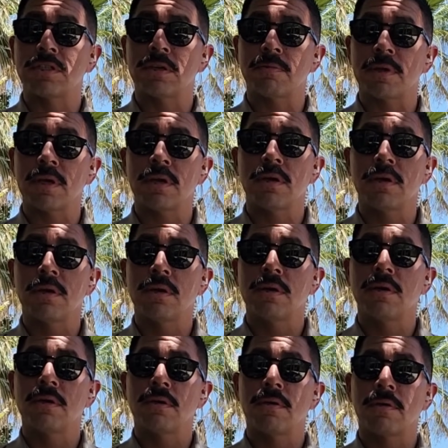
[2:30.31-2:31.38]
Okay,
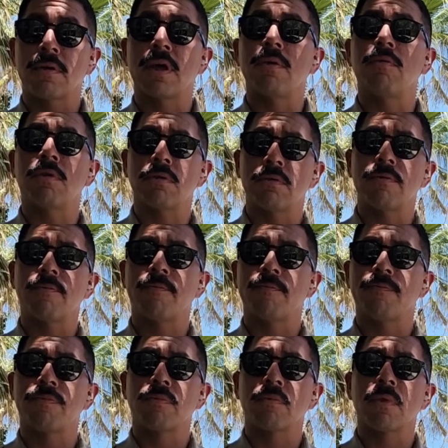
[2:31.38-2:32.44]
and then is that against
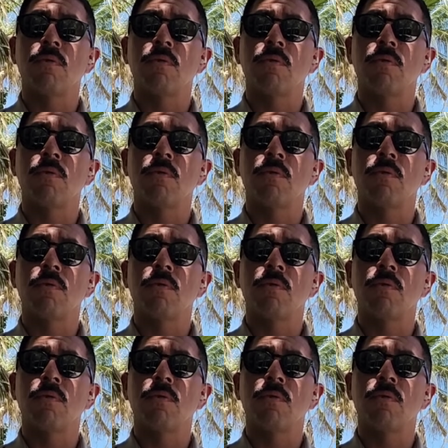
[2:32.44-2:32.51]
the law?